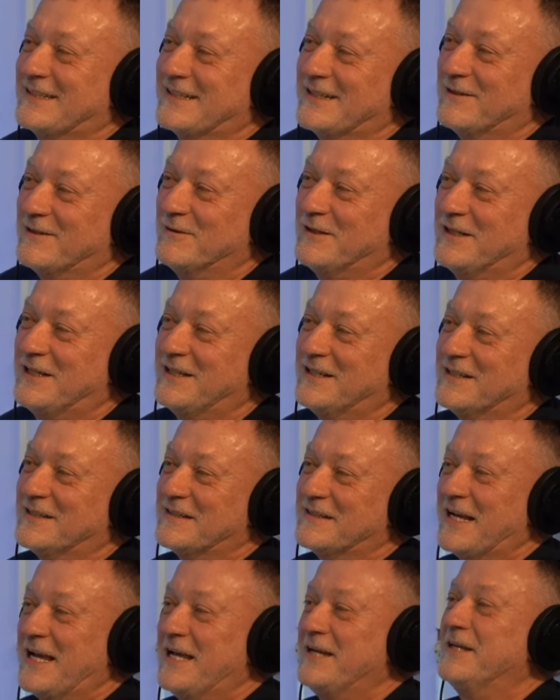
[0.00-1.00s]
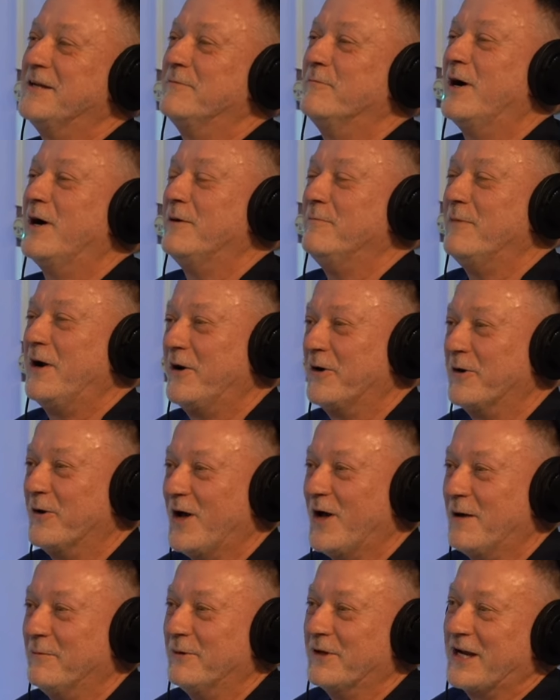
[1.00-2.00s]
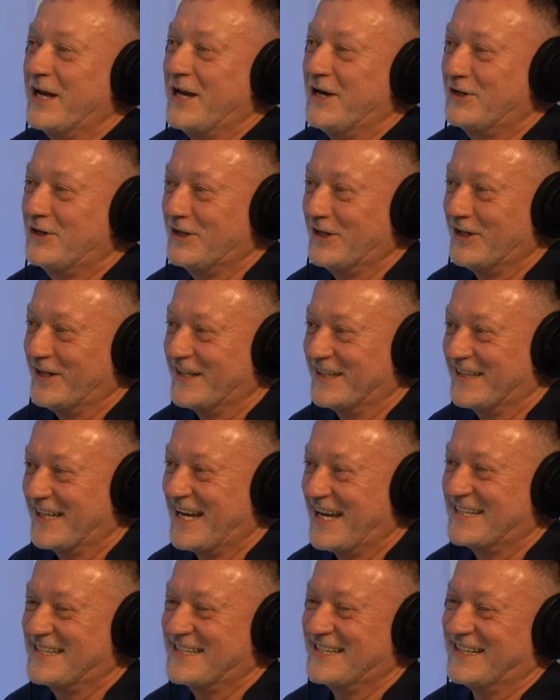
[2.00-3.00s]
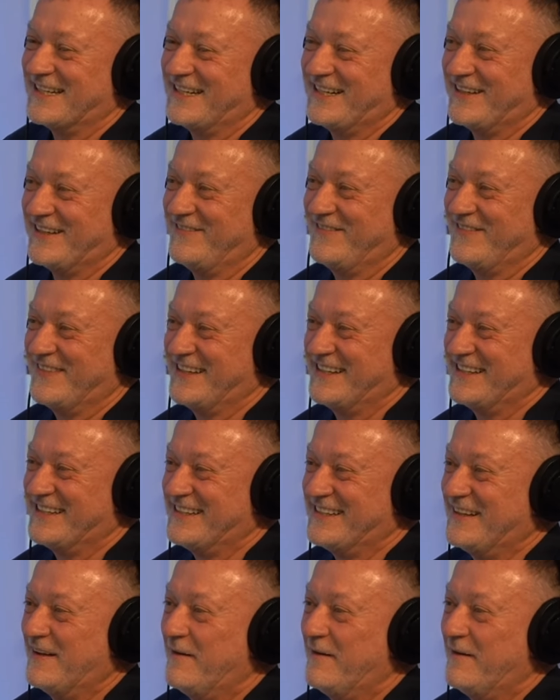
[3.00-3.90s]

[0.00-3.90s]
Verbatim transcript: uh, ended my marital obligation at that time time.